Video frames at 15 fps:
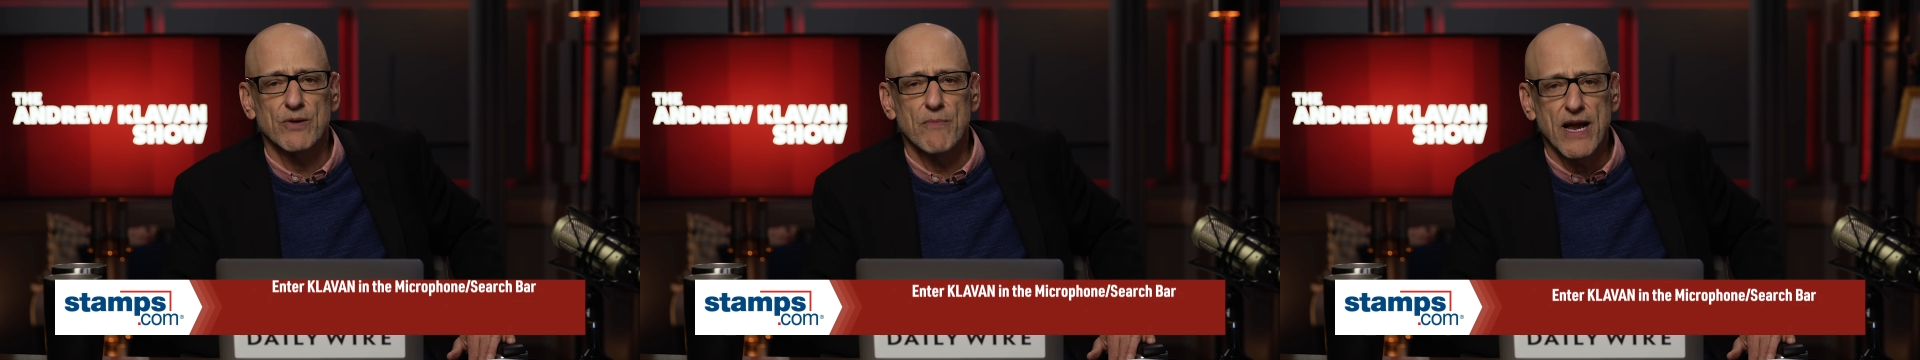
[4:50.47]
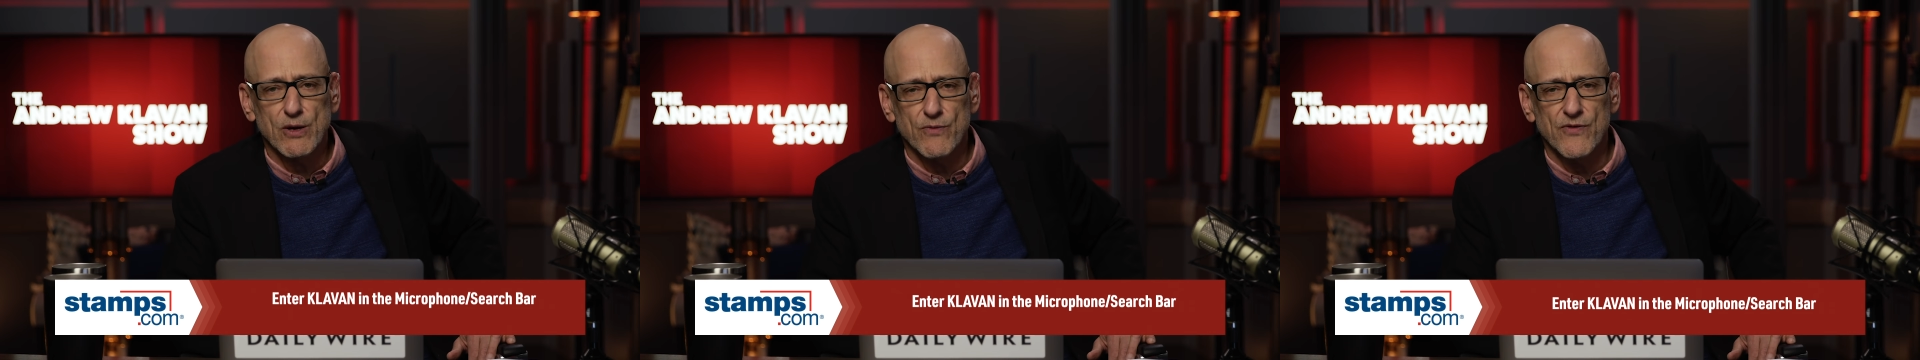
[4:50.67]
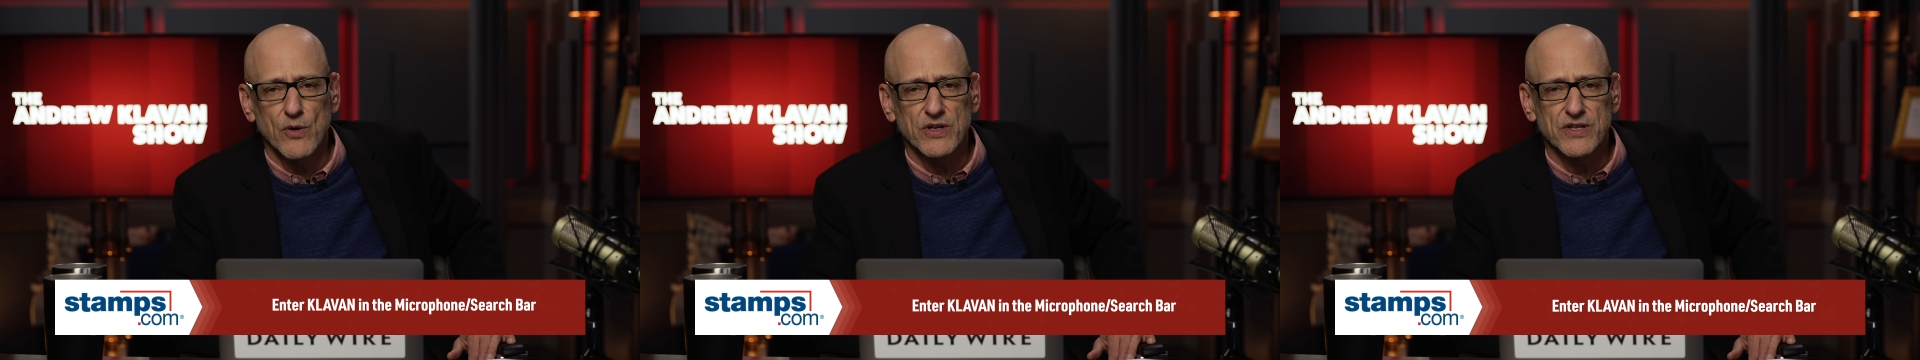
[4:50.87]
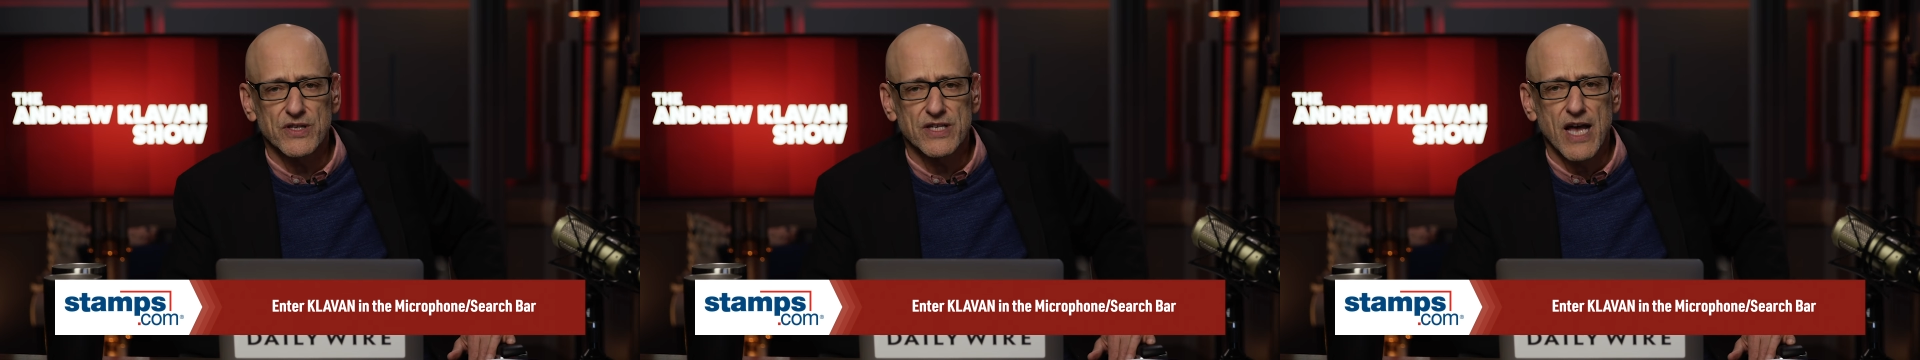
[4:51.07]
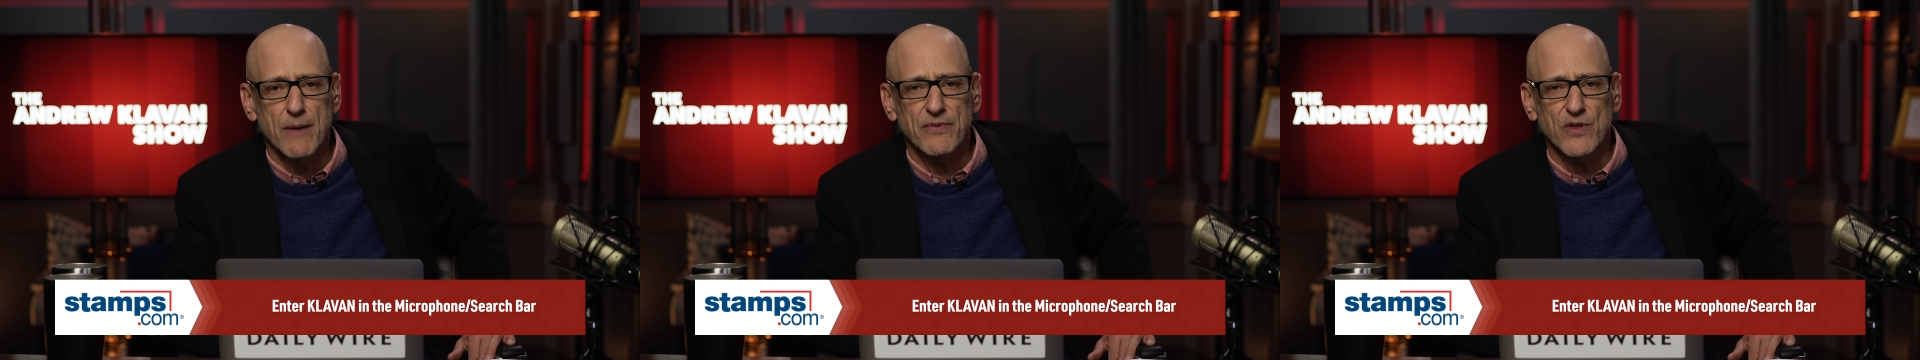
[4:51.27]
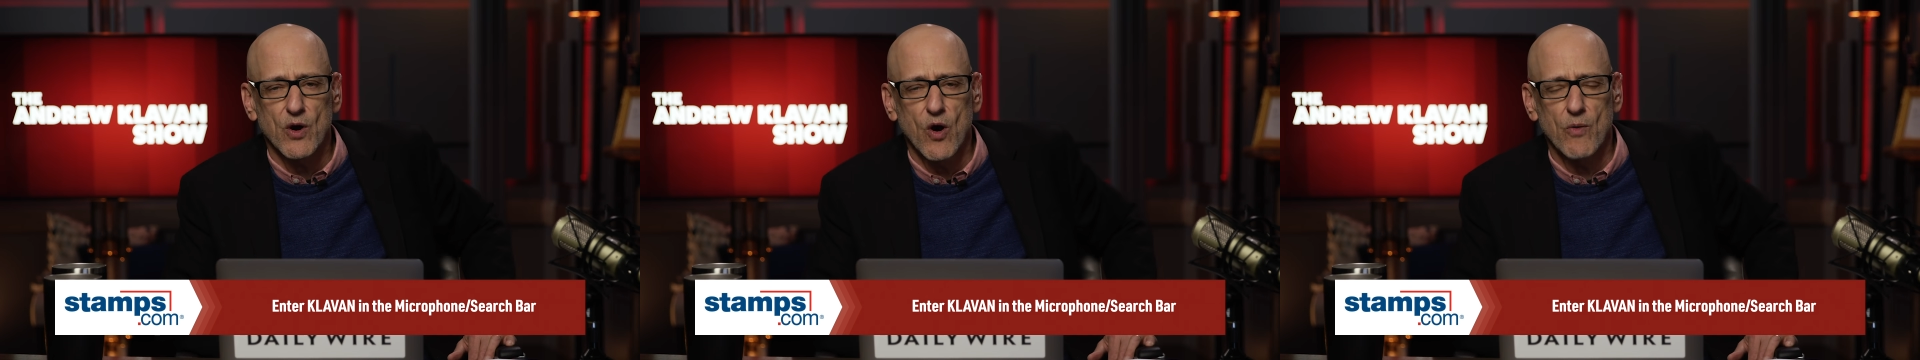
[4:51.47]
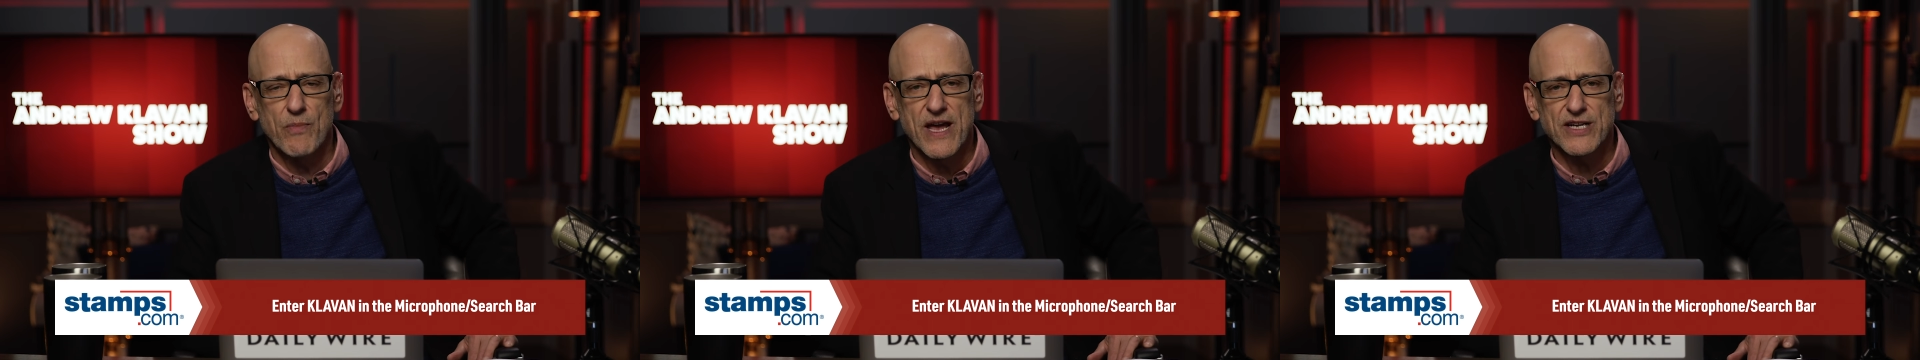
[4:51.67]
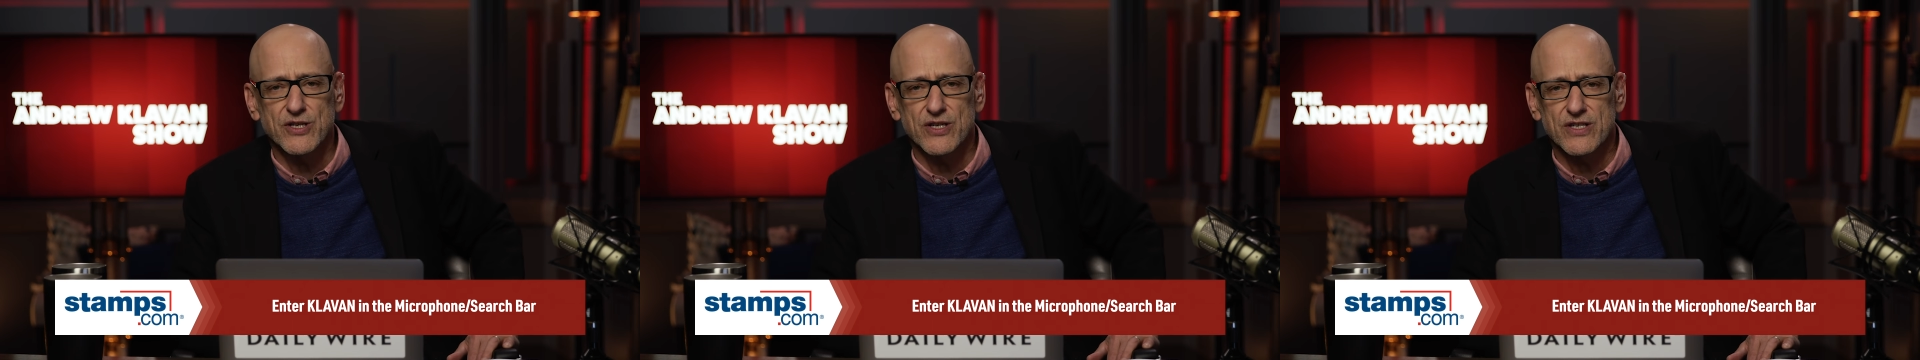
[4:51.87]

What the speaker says: the microphone at the top of the homepage,